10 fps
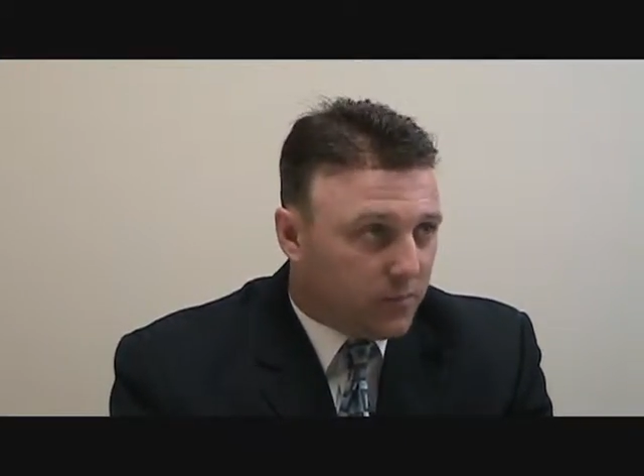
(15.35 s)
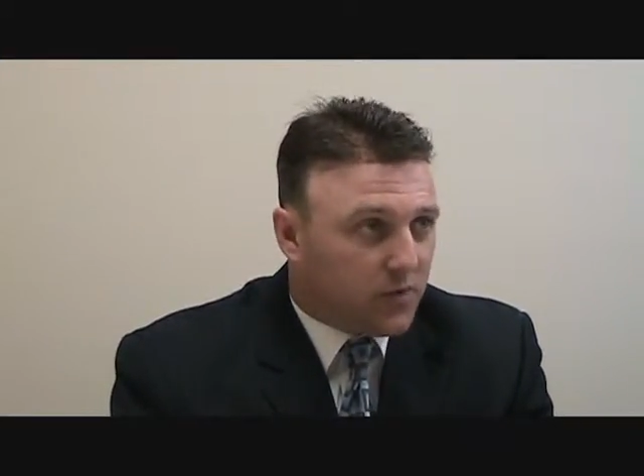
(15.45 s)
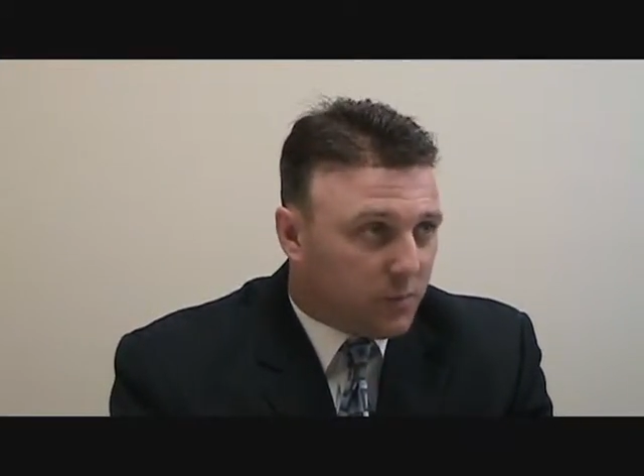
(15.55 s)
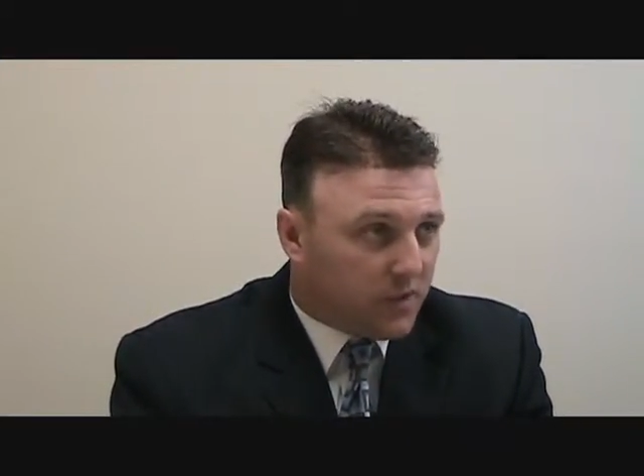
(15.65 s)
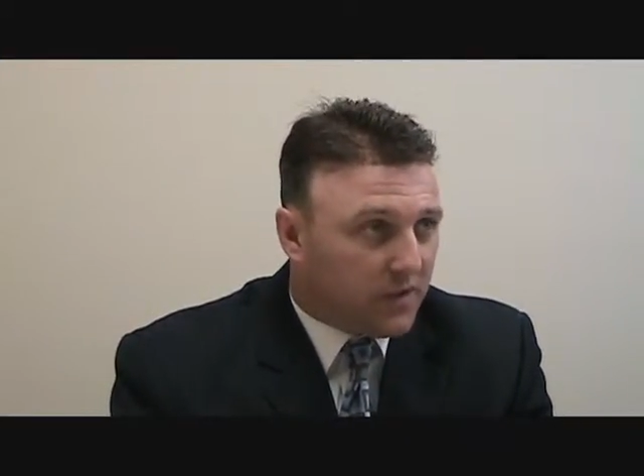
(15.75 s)

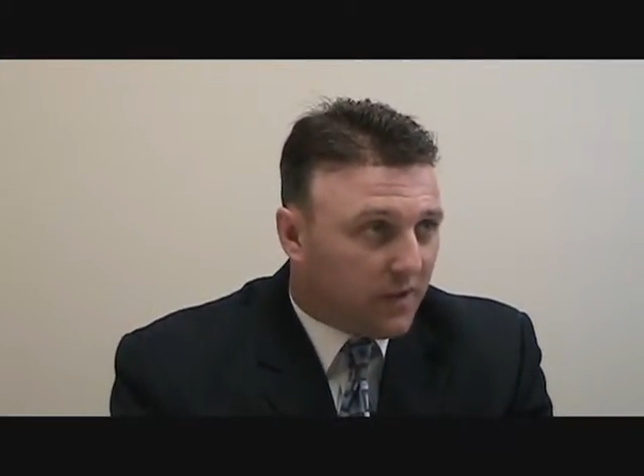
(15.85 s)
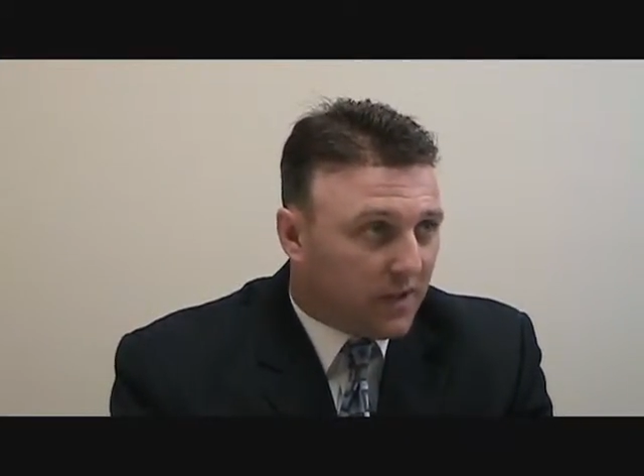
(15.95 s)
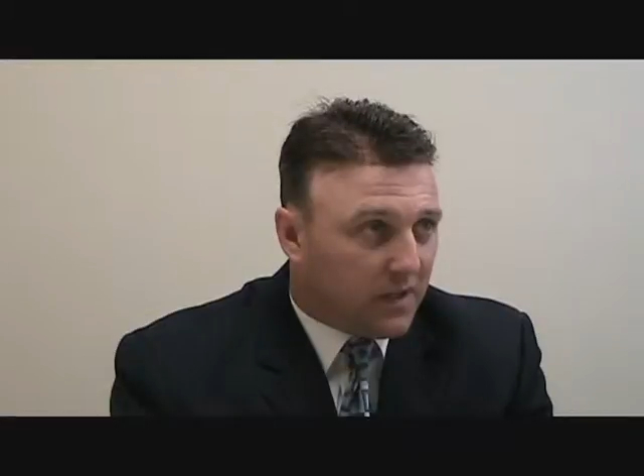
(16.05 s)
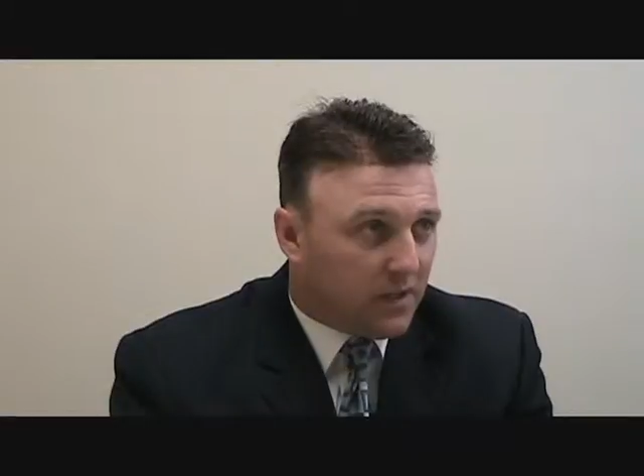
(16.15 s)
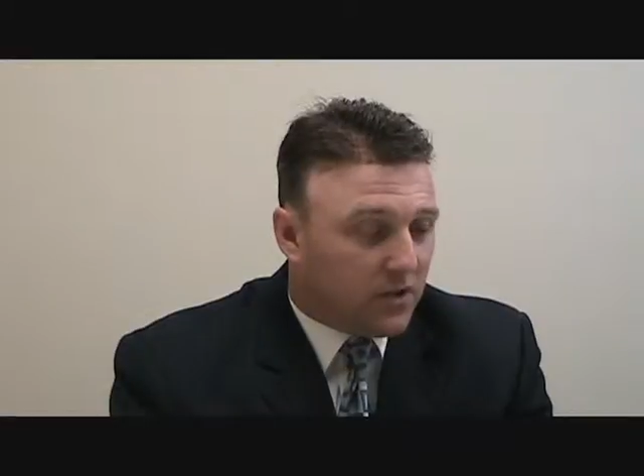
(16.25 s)
specific
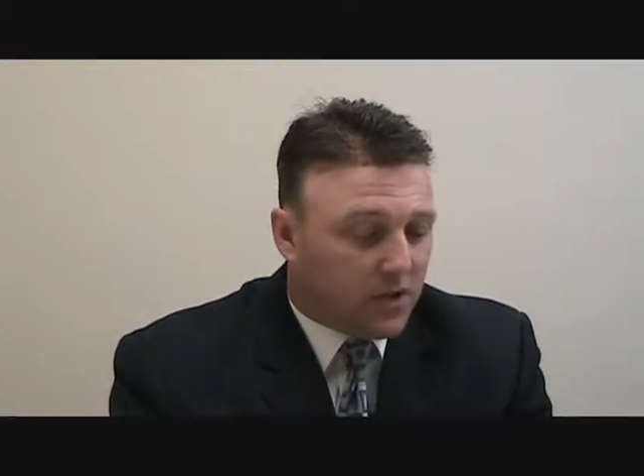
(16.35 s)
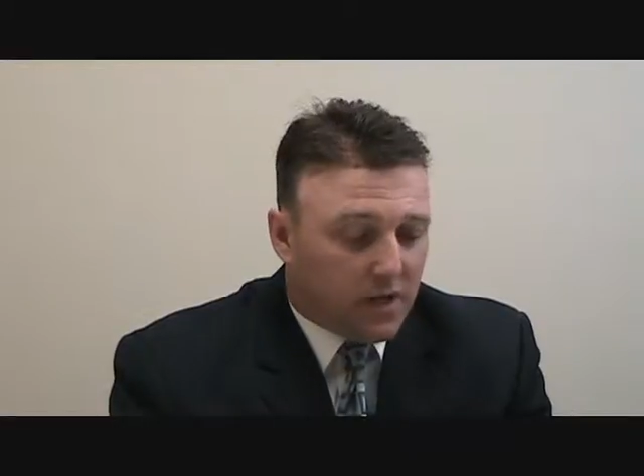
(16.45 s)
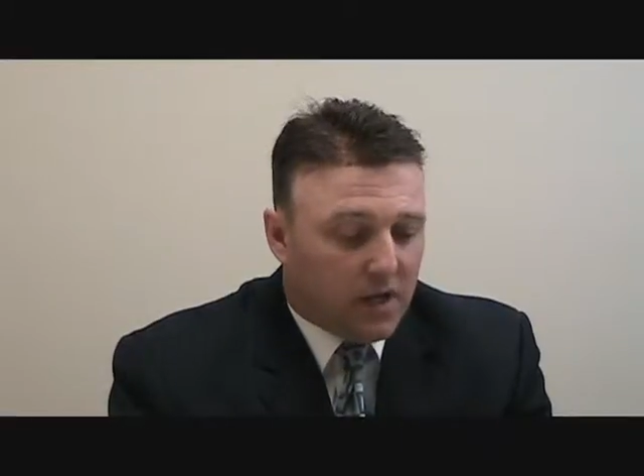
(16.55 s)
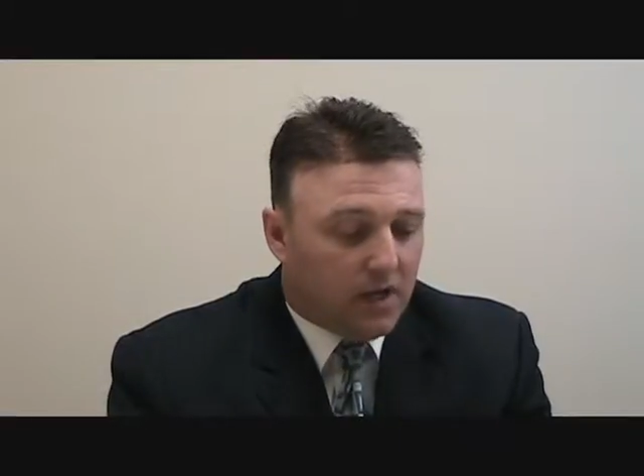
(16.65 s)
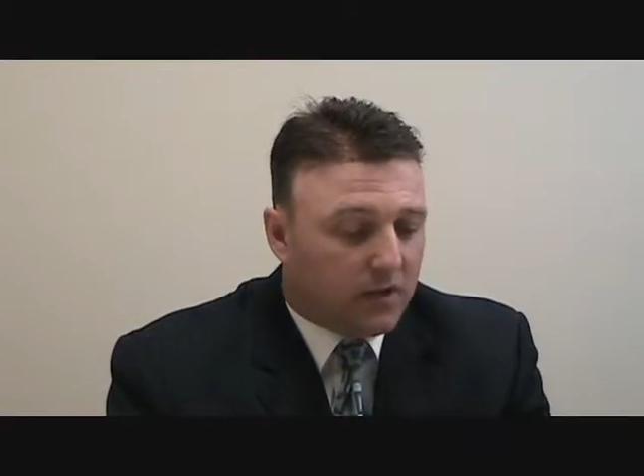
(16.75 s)
condition
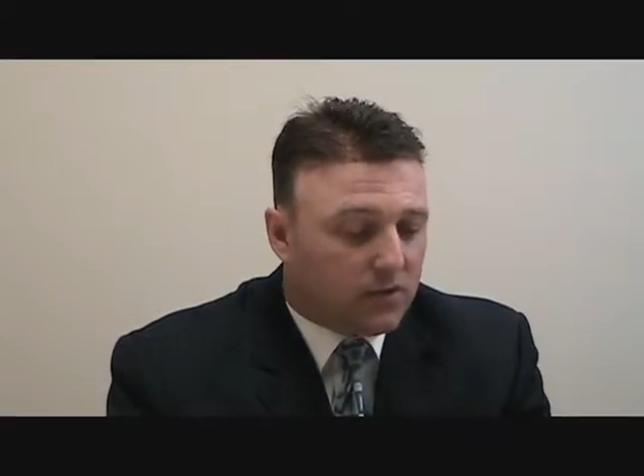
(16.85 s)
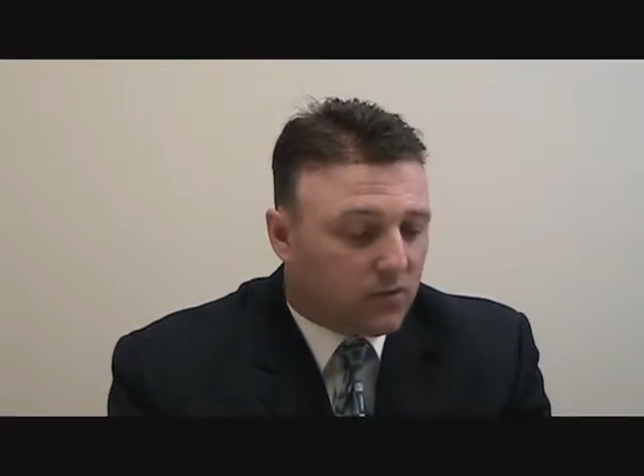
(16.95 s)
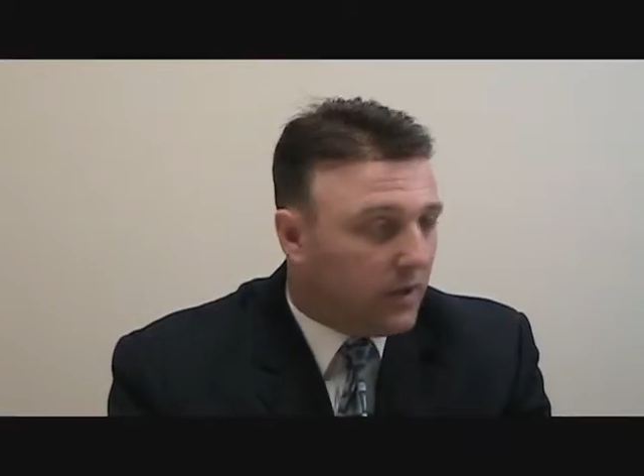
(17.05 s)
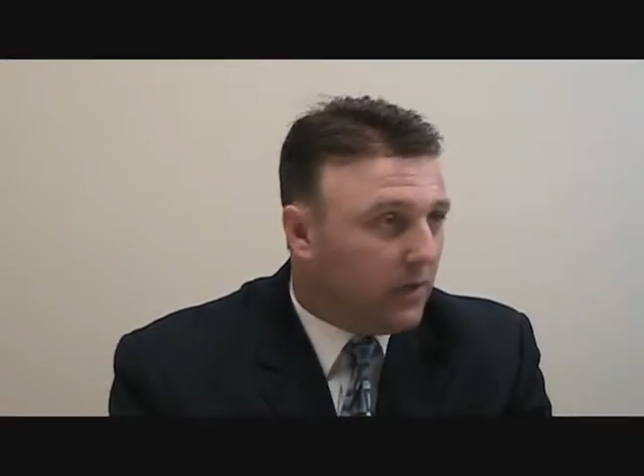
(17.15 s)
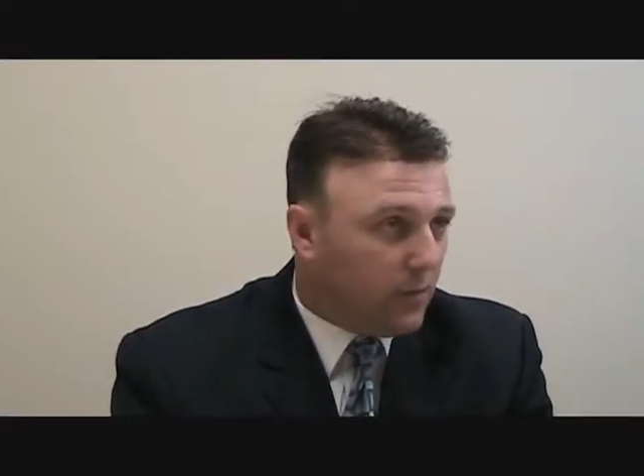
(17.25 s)
is,
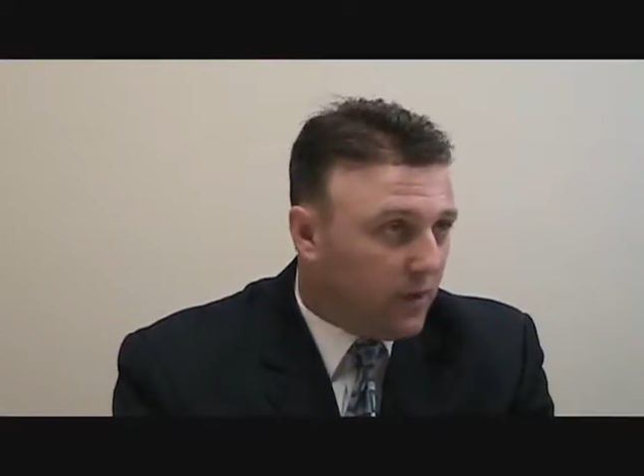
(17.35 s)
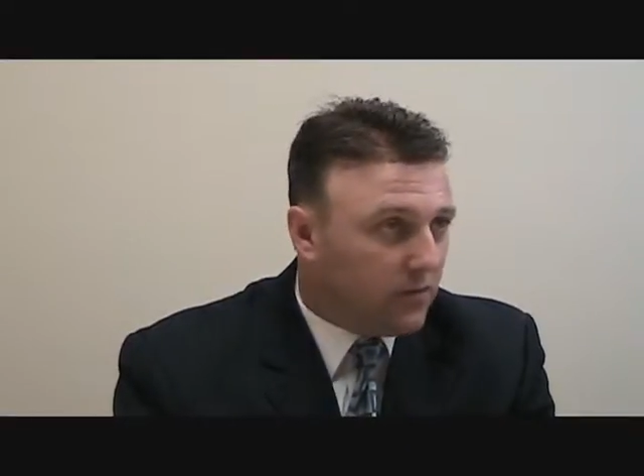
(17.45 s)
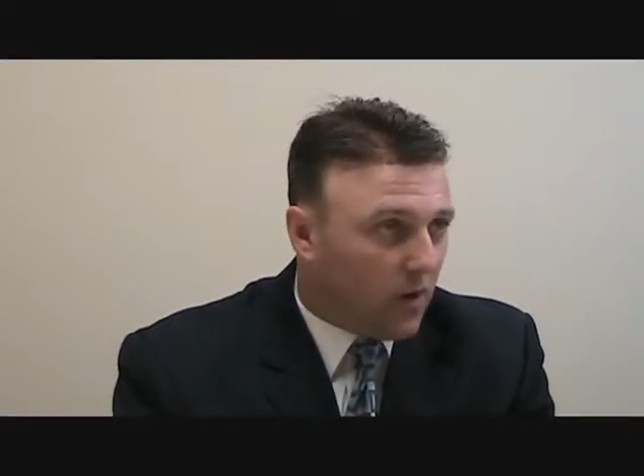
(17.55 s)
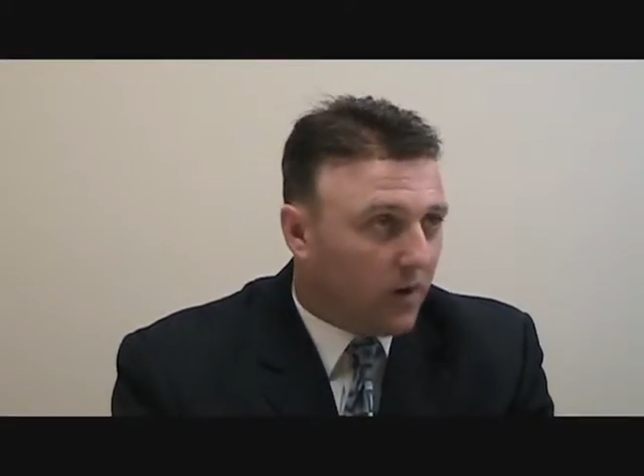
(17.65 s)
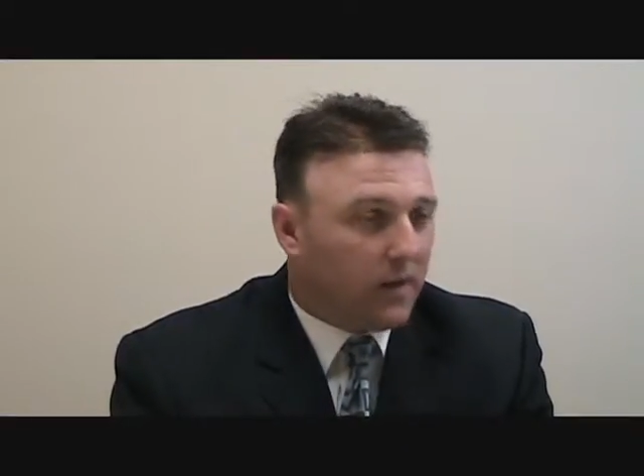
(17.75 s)
we
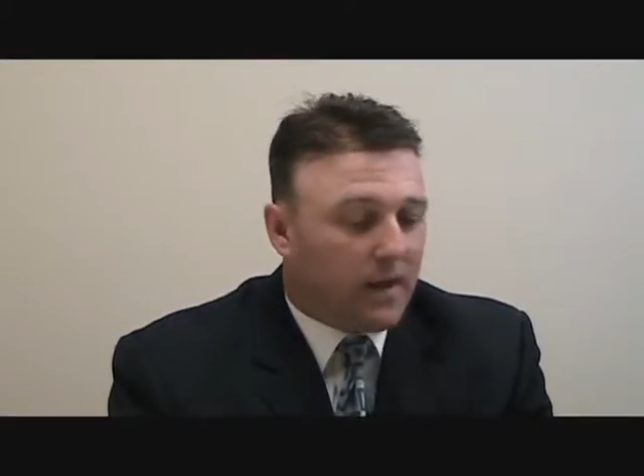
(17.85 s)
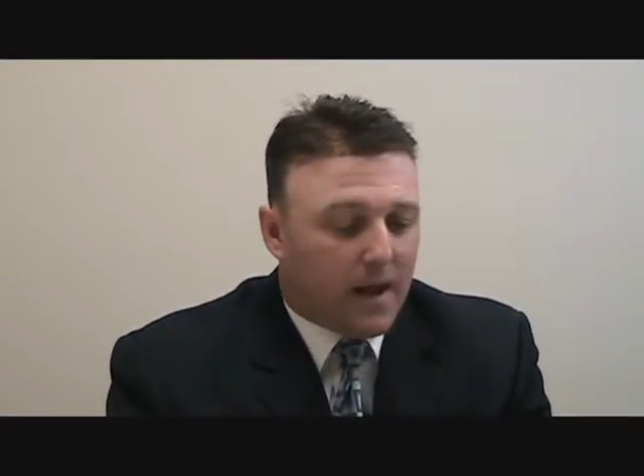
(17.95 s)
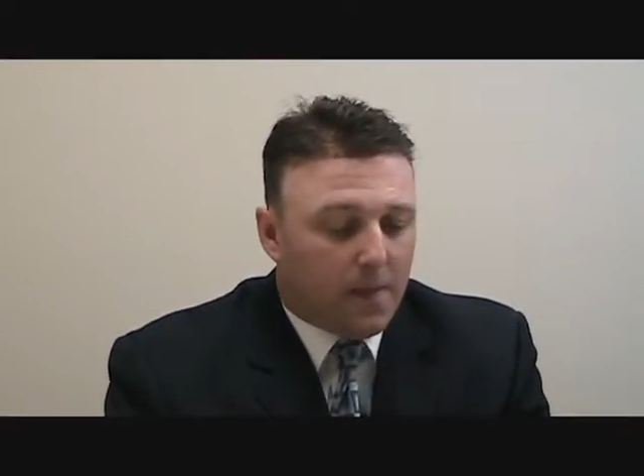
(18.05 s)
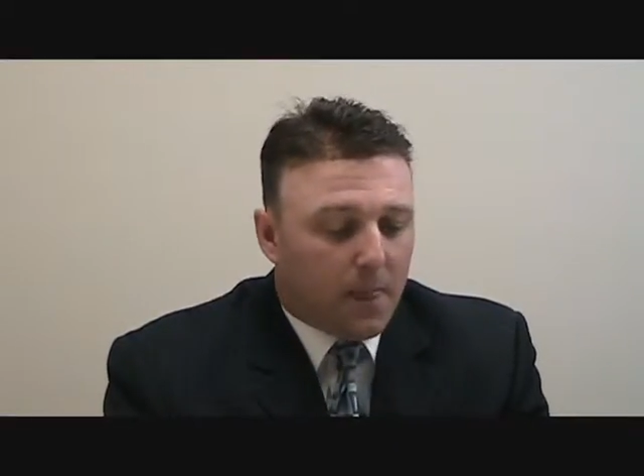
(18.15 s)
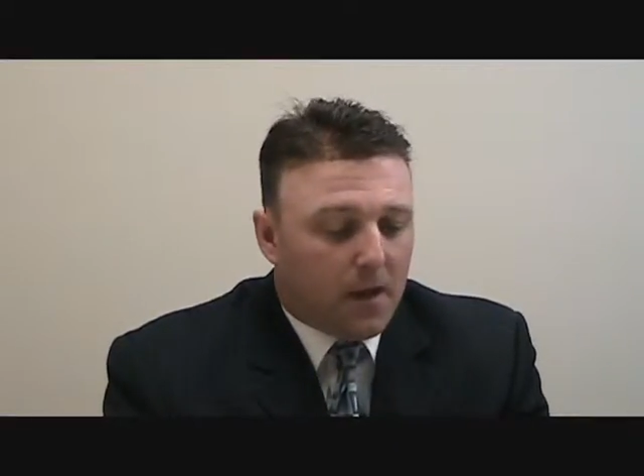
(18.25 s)
target that.